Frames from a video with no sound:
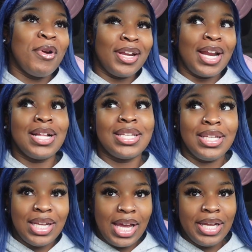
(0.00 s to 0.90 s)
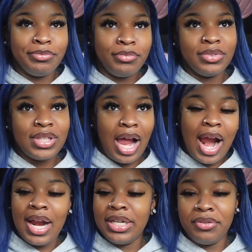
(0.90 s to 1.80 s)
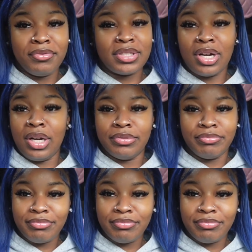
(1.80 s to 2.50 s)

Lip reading: working out today. I didn't even start.